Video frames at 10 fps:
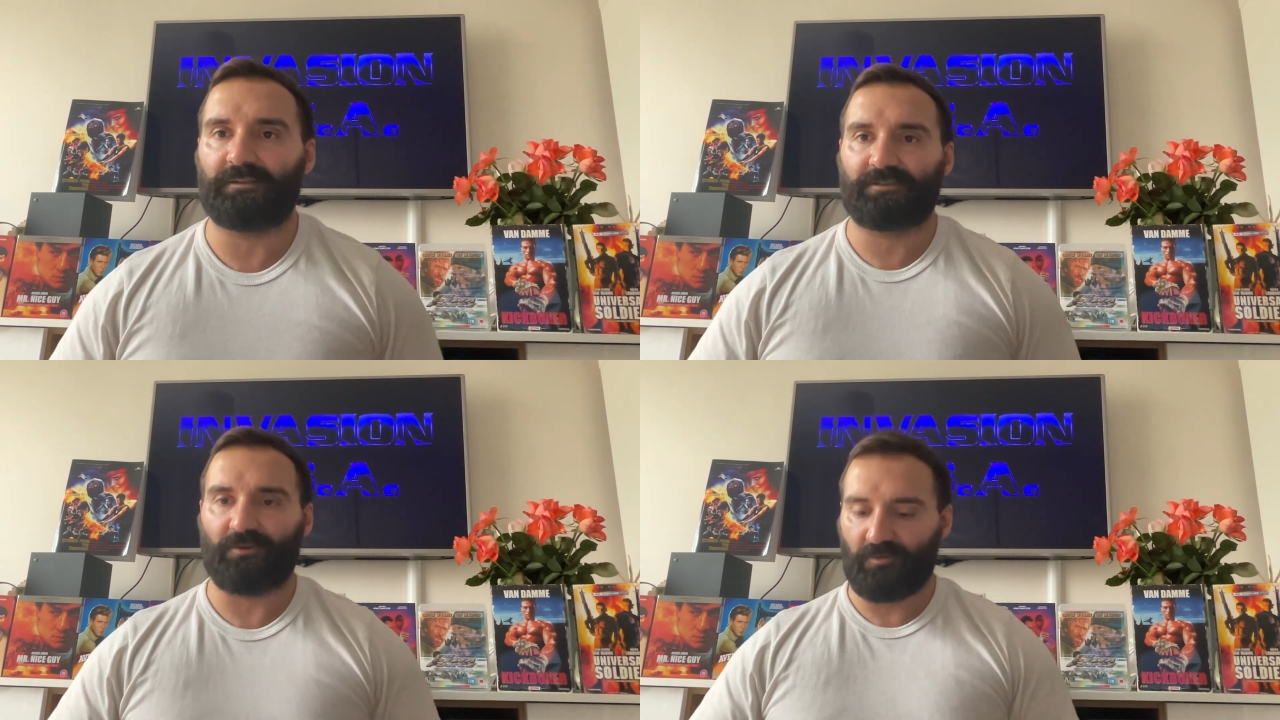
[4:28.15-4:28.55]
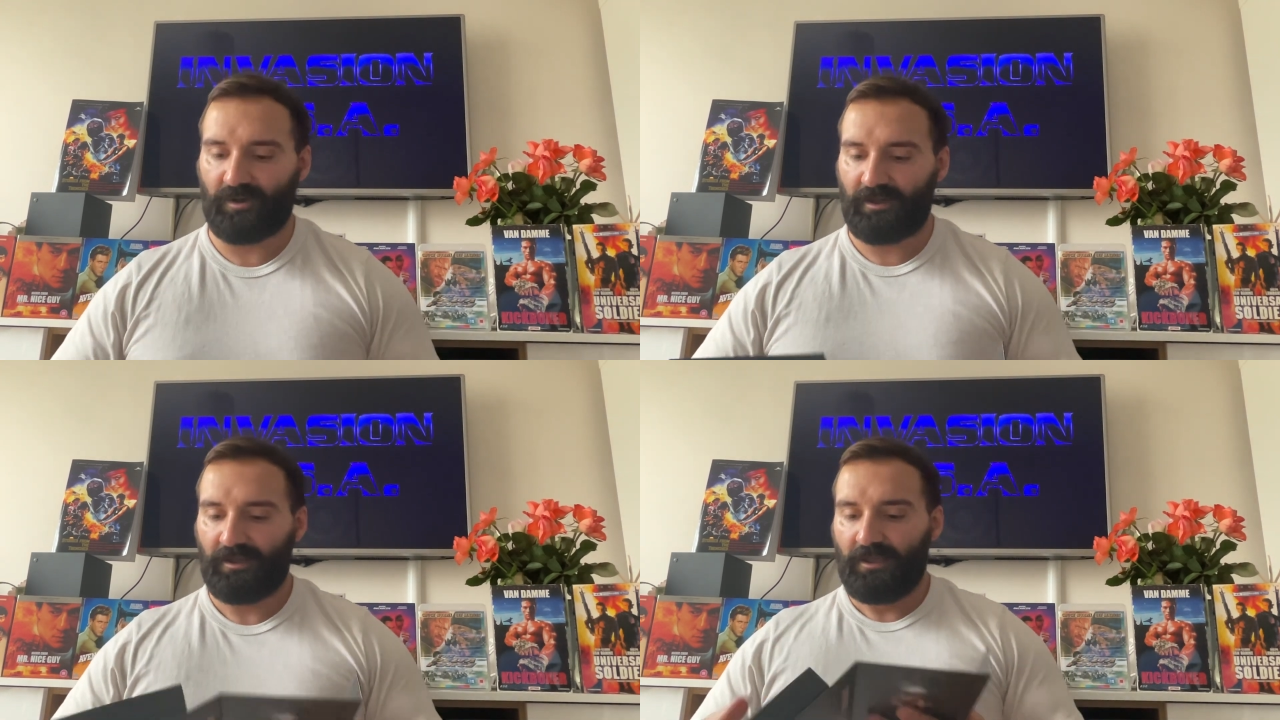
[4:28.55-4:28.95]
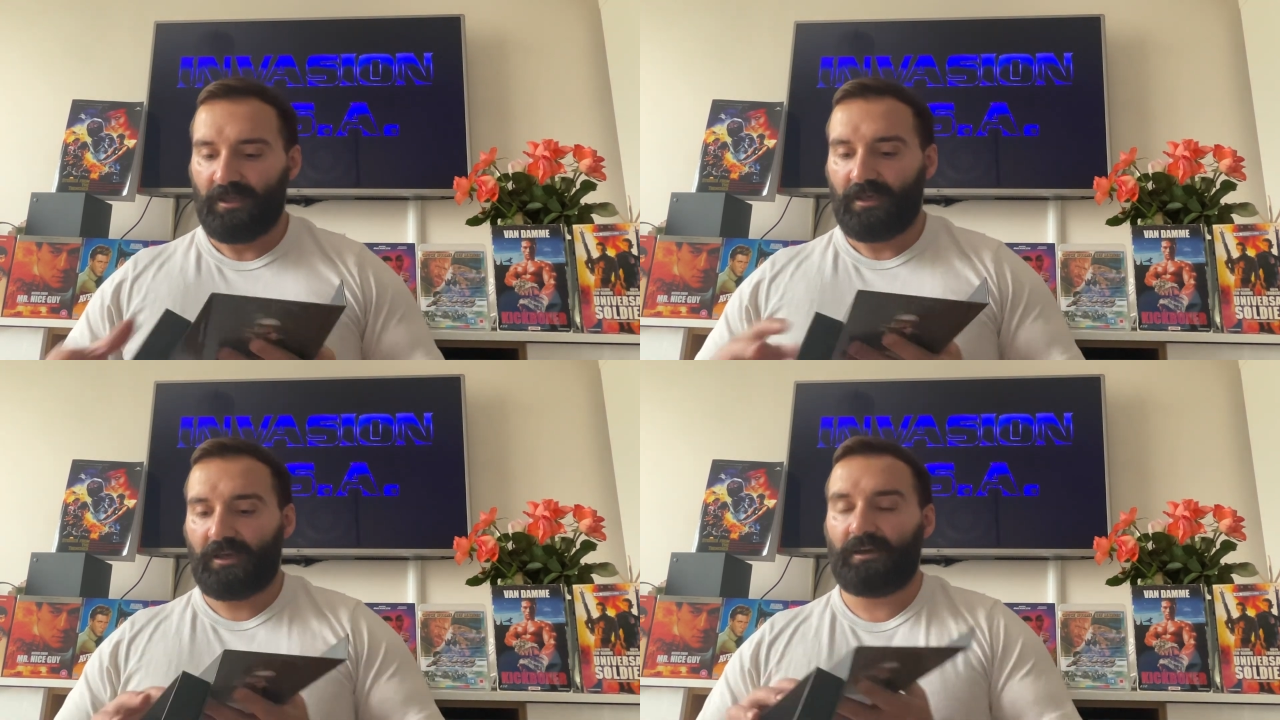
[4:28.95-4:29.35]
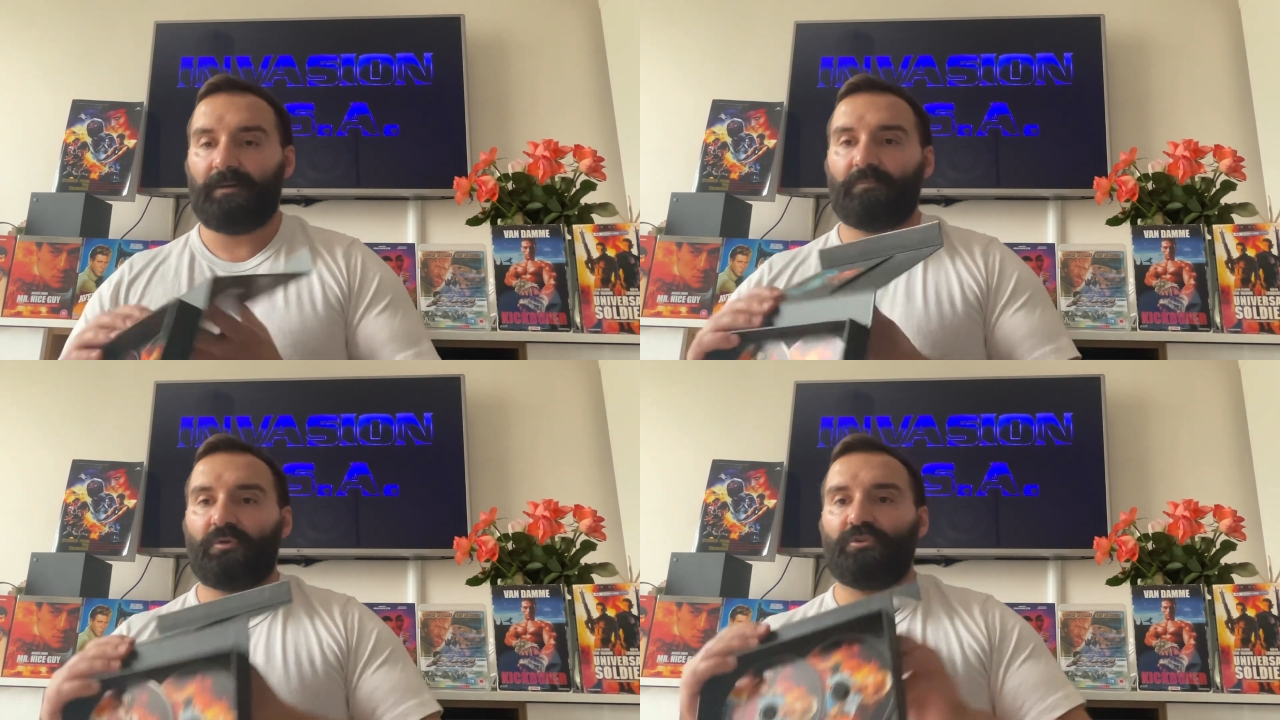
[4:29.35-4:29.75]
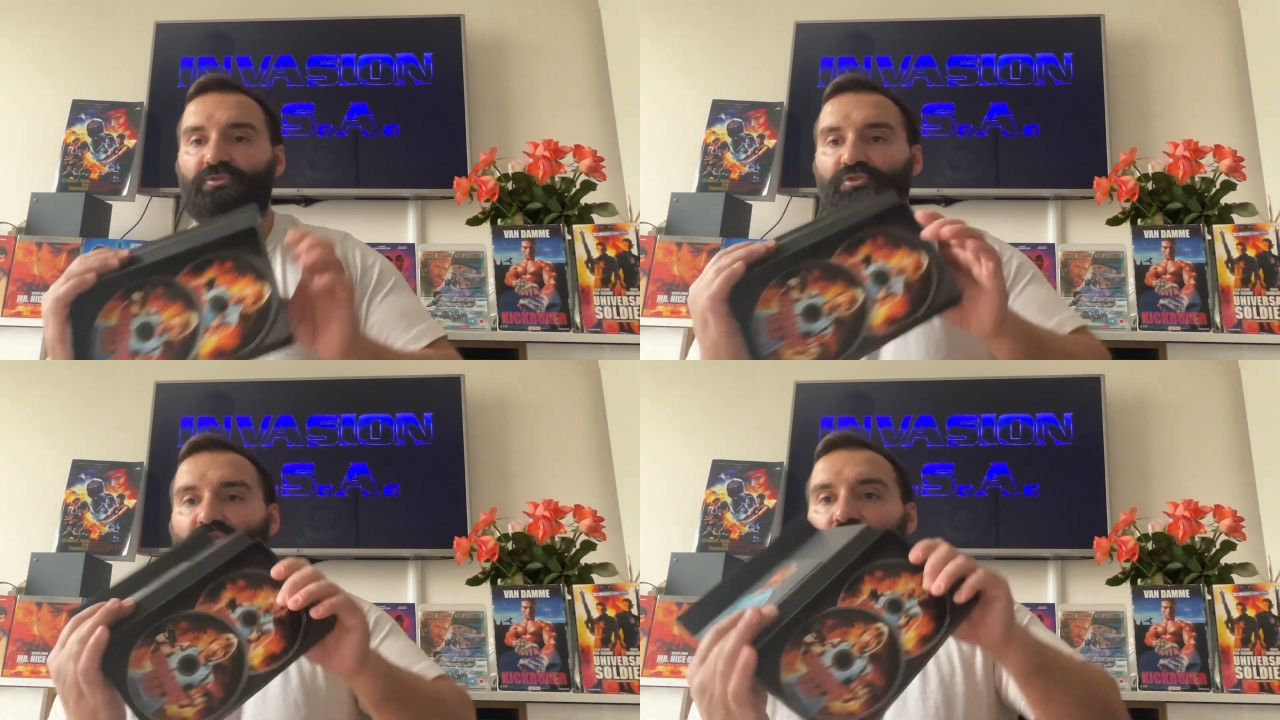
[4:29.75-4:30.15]
So I'm going
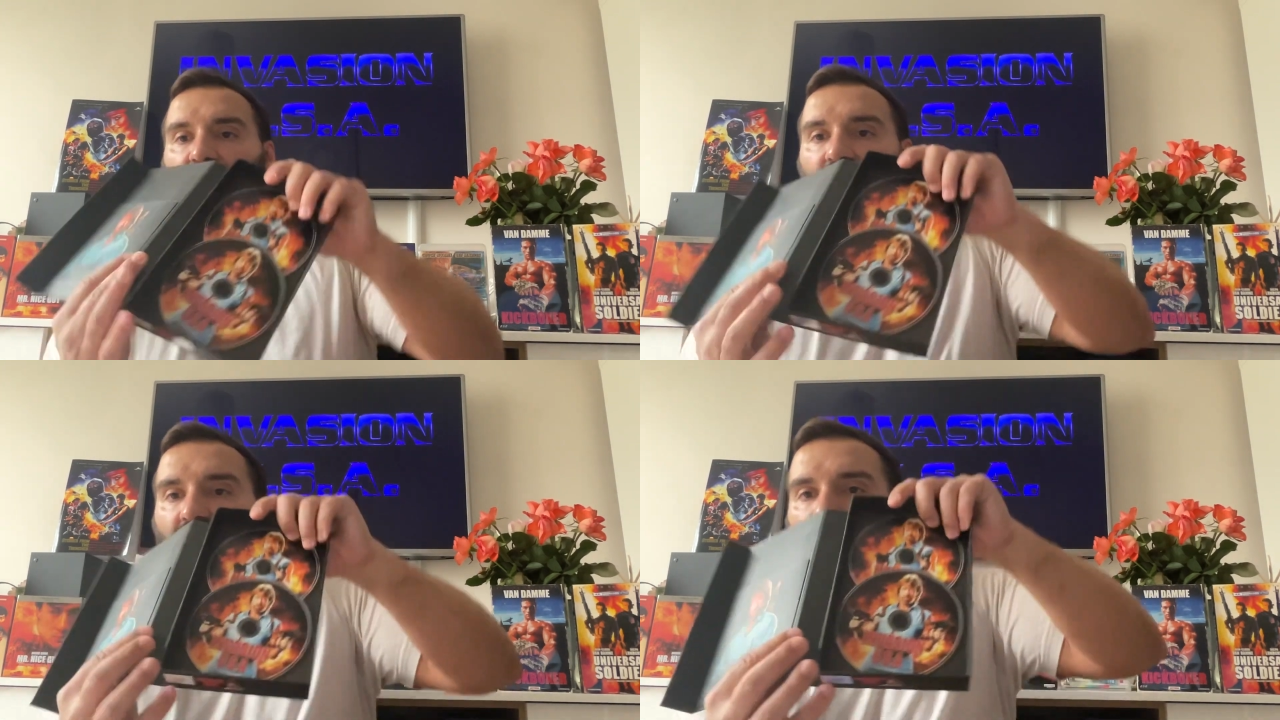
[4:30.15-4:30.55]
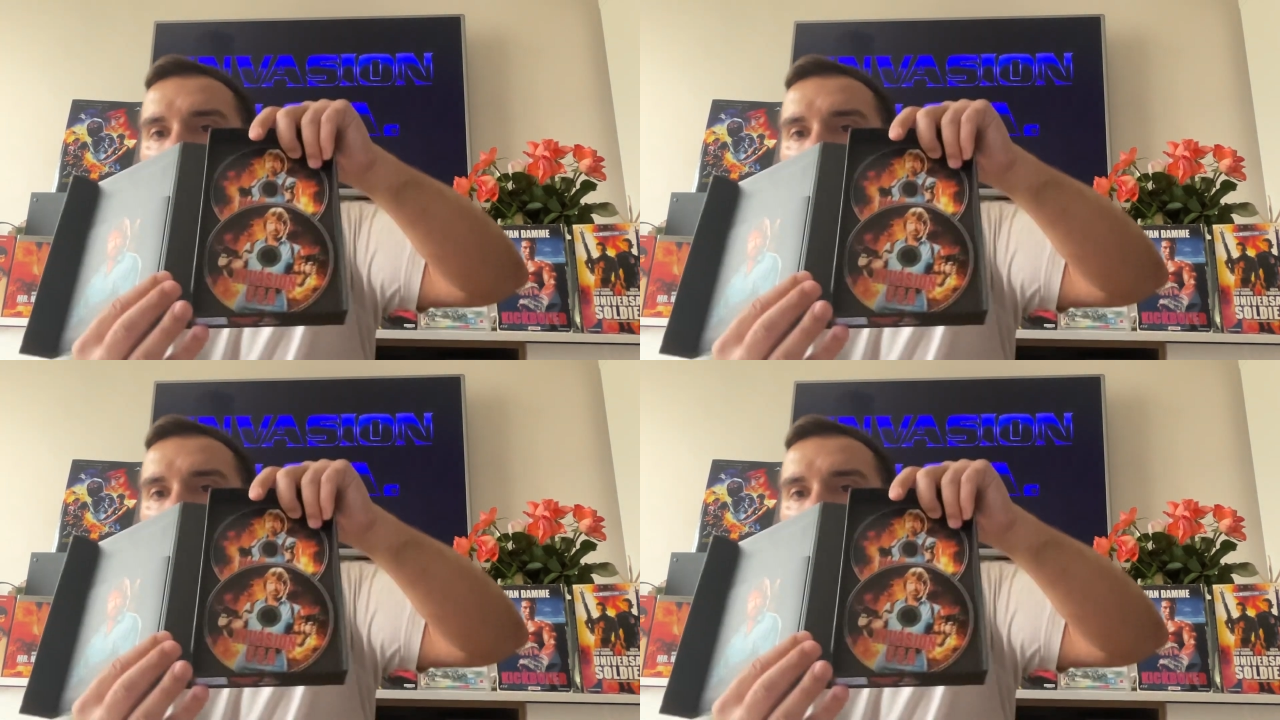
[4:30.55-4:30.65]
to show you the